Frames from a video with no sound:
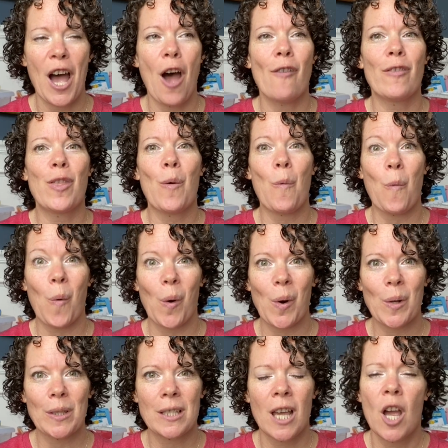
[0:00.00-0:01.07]
of the
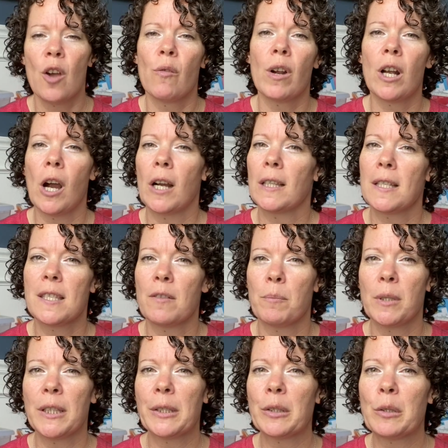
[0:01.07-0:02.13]
world, regardless of
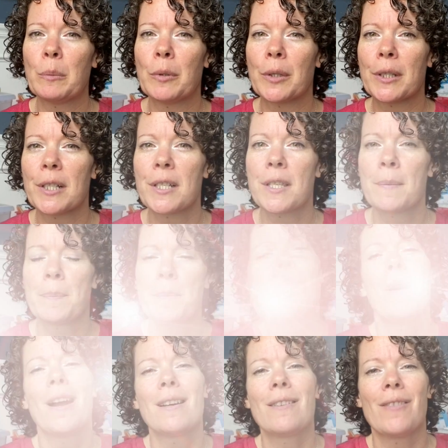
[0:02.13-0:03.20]
political borders.
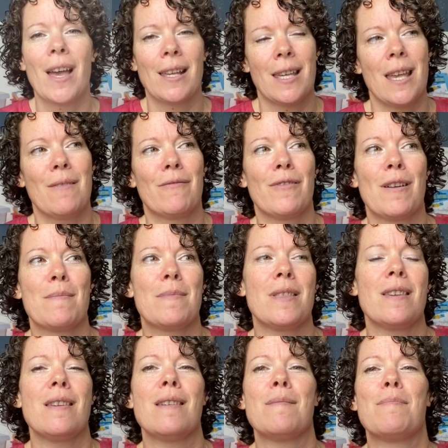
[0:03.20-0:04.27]
Part of that came from
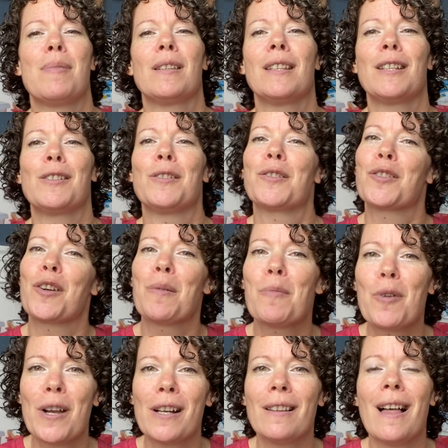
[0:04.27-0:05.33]
the political
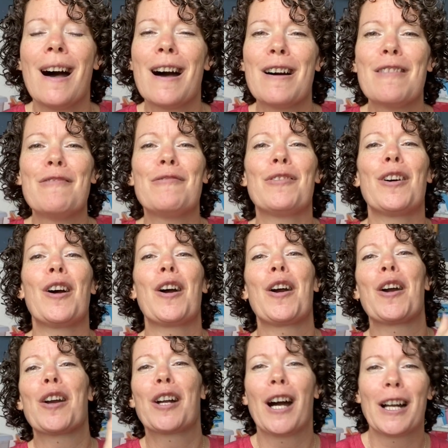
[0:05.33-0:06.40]
turmoil of
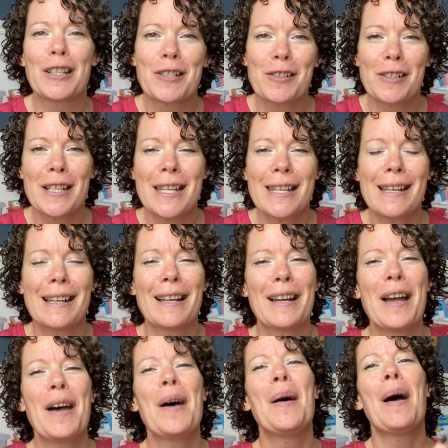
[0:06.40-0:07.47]
her country
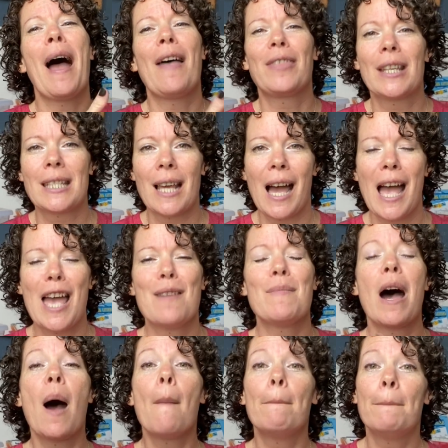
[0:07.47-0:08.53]
at the time,
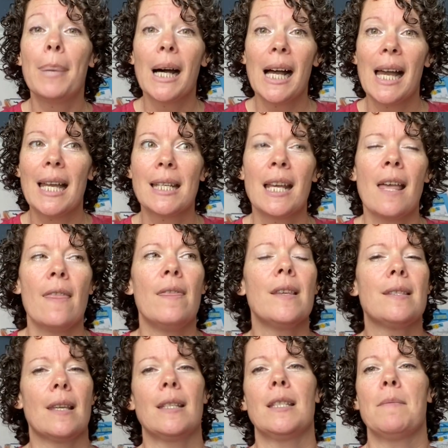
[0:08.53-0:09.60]
but the
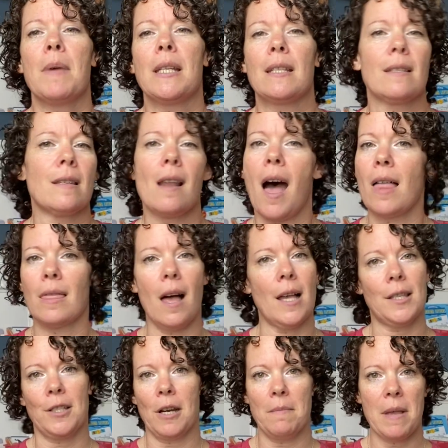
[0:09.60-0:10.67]
sentiment is not
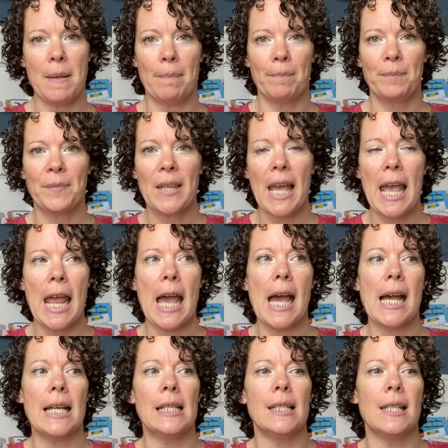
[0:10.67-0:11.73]
lost on me.
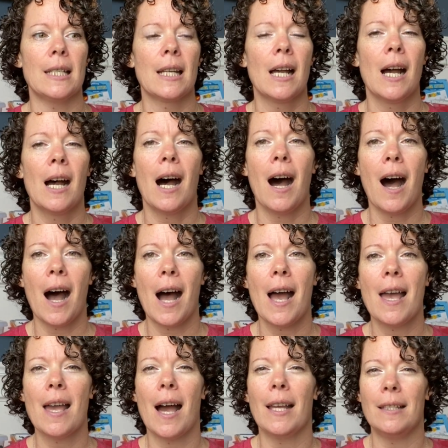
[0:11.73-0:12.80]
And
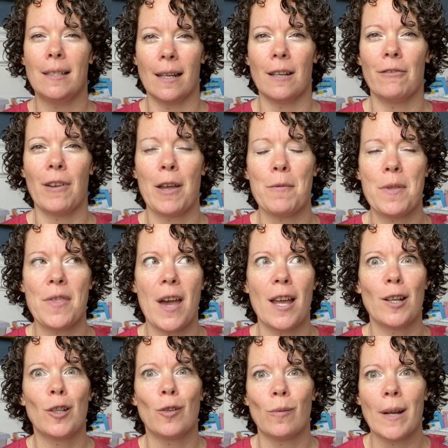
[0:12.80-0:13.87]
I identify with
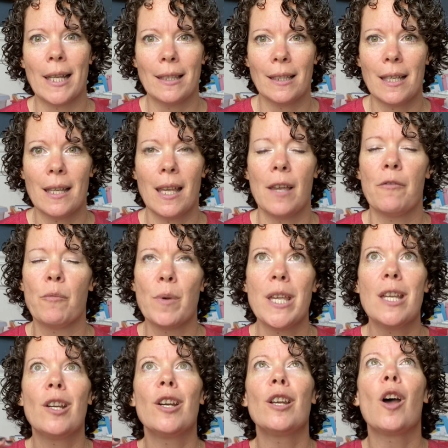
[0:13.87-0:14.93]
that greatly. If
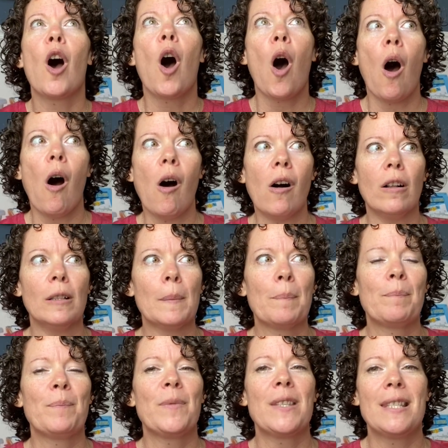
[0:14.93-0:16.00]
we could all
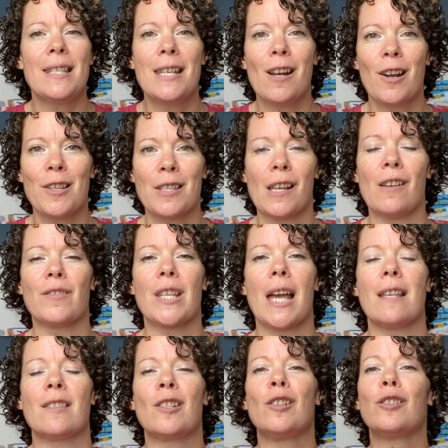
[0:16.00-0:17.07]
see ourselves
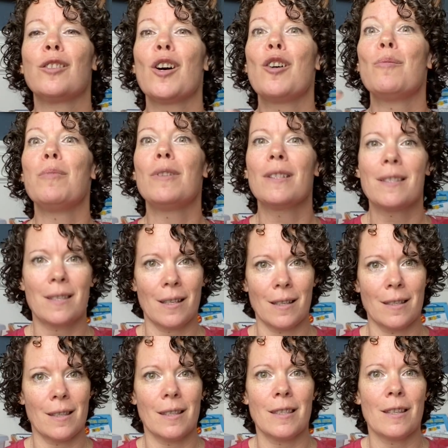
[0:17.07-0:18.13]
as global
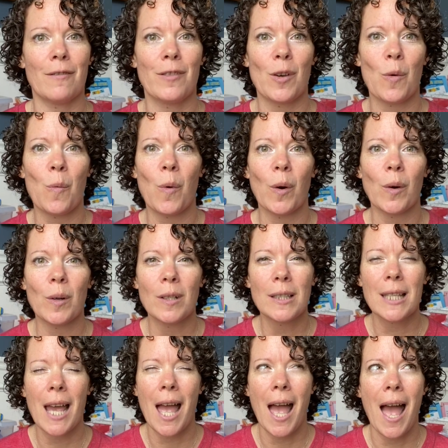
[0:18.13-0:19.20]
citizens of the
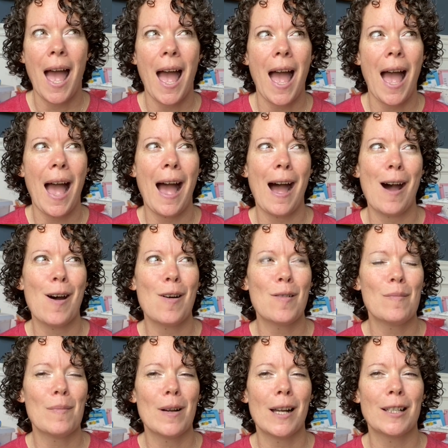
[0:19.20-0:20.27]
world, how
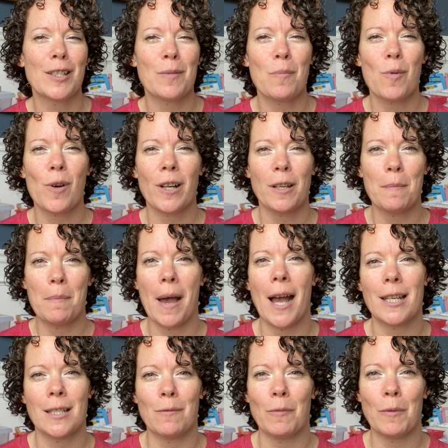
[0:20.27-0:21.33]
much more
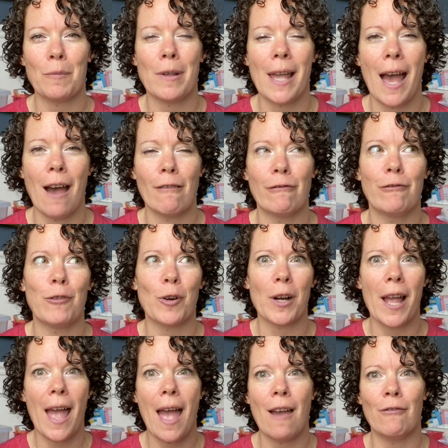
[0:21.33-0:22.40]
compassion would we have
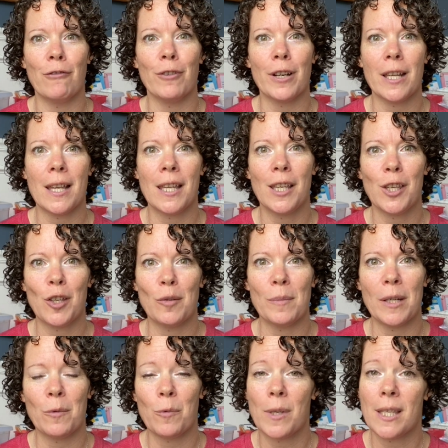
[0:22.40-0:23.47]
for every
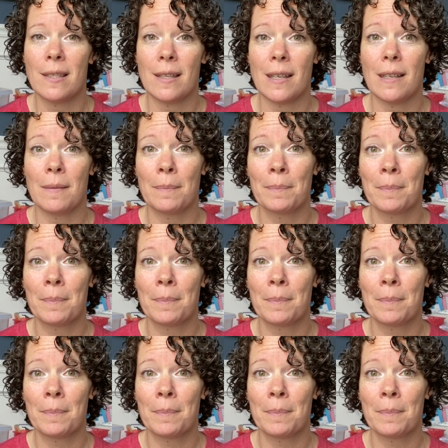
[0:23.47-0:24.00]
human we see?